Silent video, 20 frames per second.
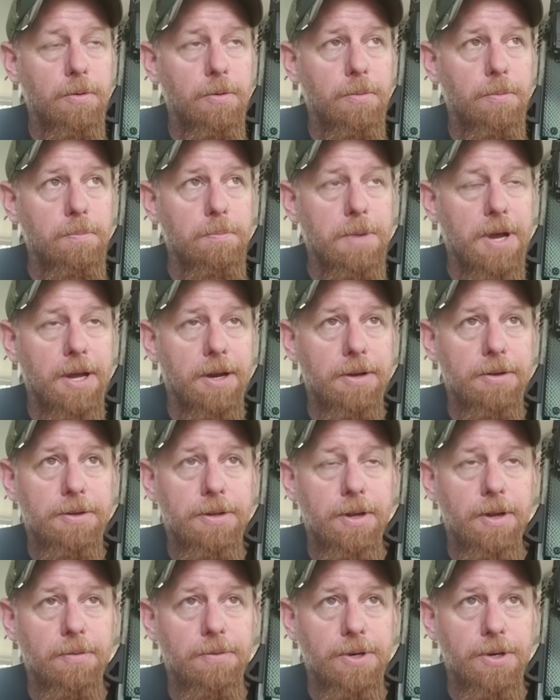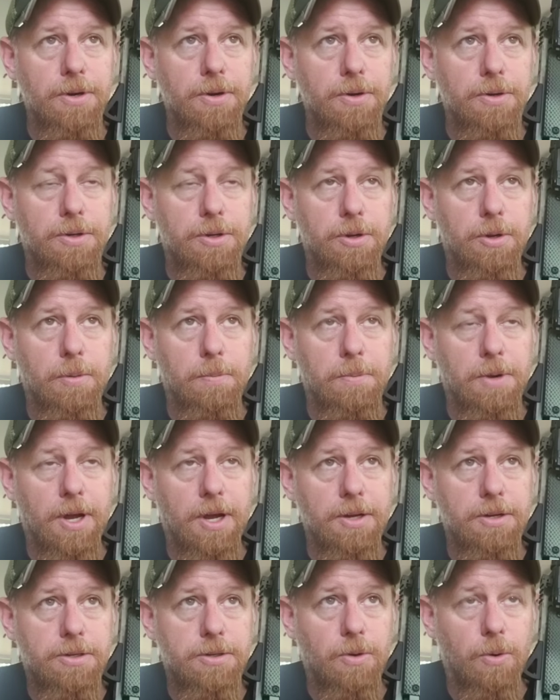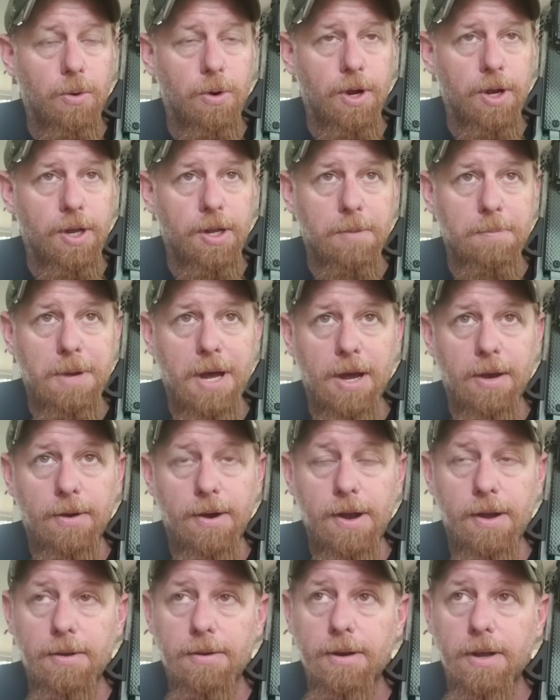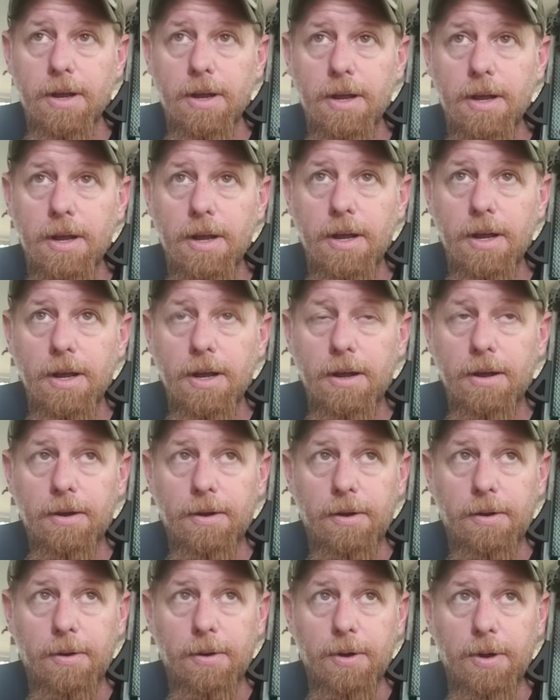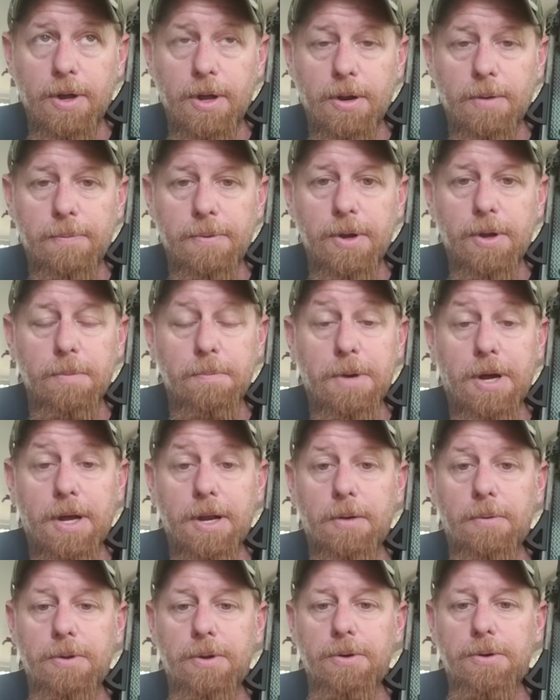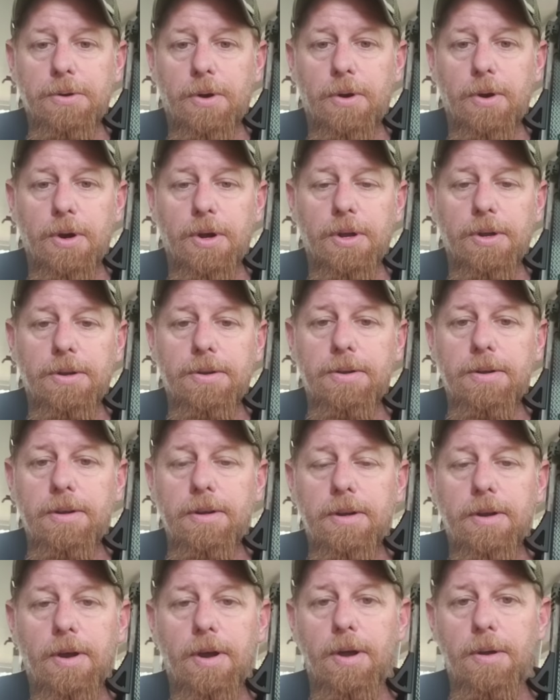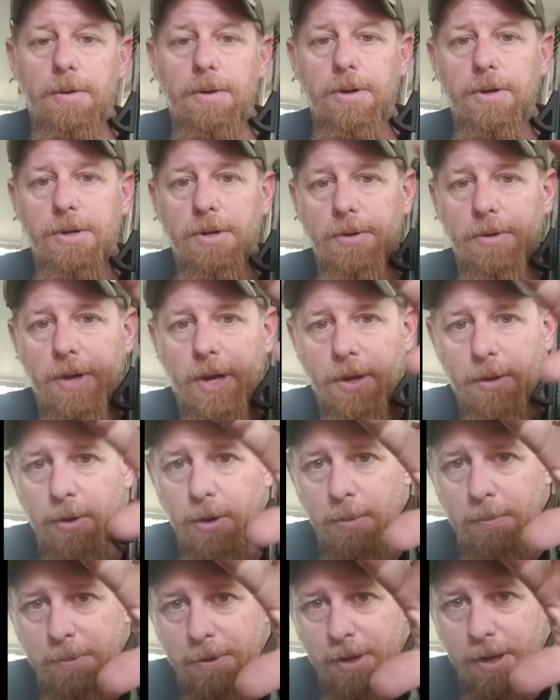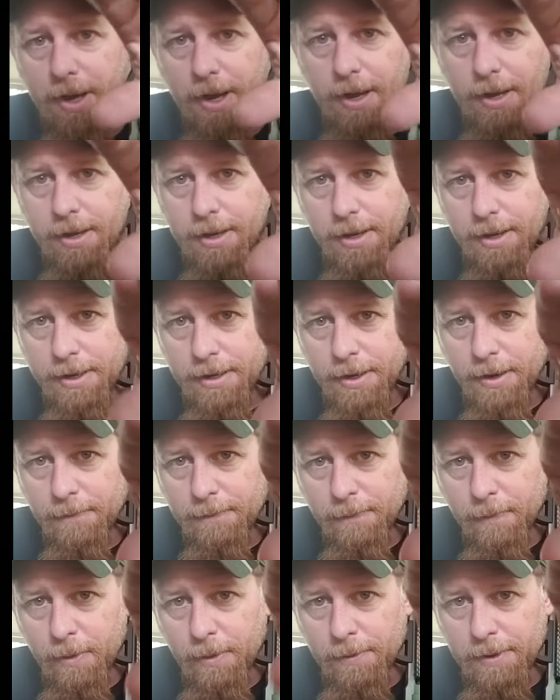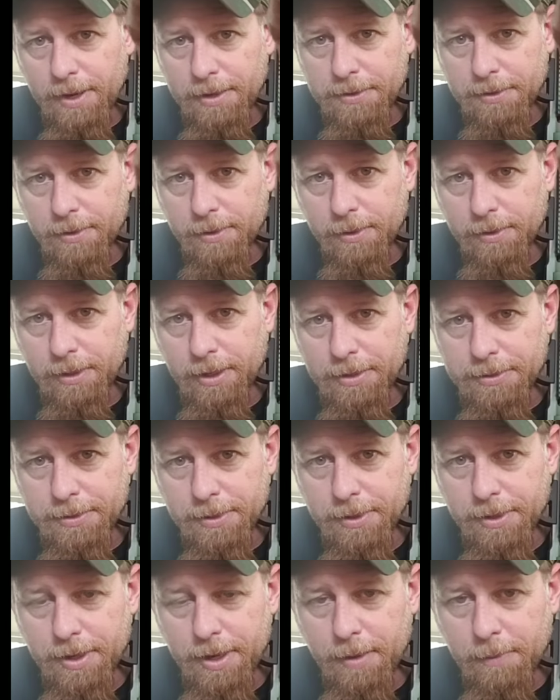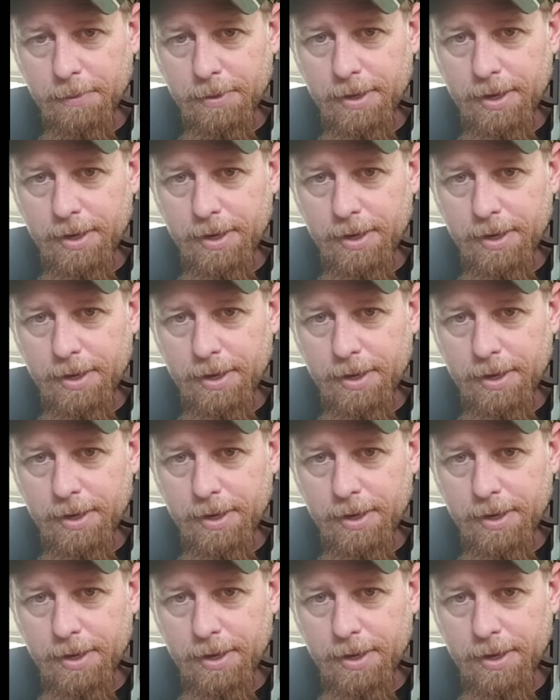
Manus gives you some nice scoring in the background, and if you combine that with your targets, you shoot that group and you got 4 rounds that are clustered, and you got one